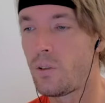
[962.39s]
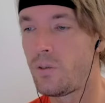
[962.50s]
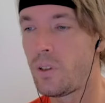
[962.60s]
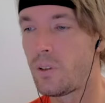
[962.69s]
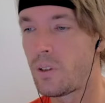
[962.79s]
to
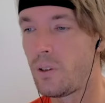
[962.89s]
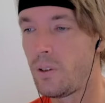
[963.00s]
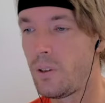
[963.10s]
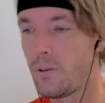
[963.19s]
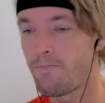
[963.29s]
feel
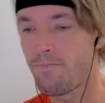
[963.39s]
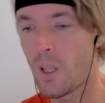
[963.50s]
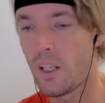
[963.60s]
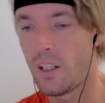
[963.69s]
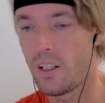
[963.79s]
good.
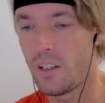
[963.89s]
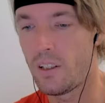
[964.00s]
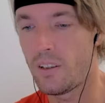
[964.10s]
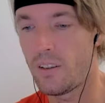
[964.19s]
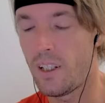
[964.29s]

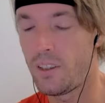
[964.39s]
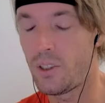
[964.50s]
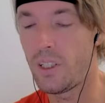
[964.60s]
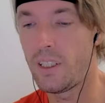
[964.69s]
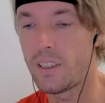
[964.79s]
And
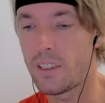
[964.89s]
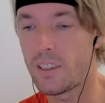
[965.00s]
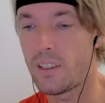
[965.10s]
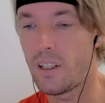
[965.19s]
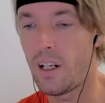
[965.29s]
she
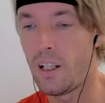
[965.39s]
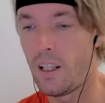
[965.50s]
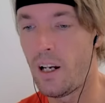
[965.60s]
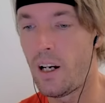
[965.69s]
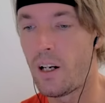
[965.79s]
eats a
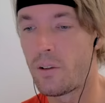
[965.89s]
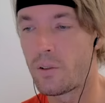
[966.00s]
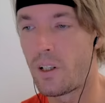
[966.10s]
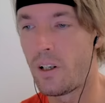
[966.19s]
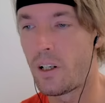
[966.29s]
lot
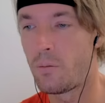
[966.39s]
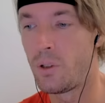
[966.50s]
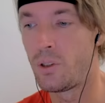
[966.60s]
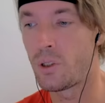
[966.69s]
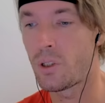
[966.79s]
of
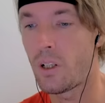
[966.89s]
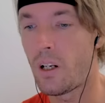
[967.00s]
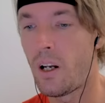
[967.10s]
garbage,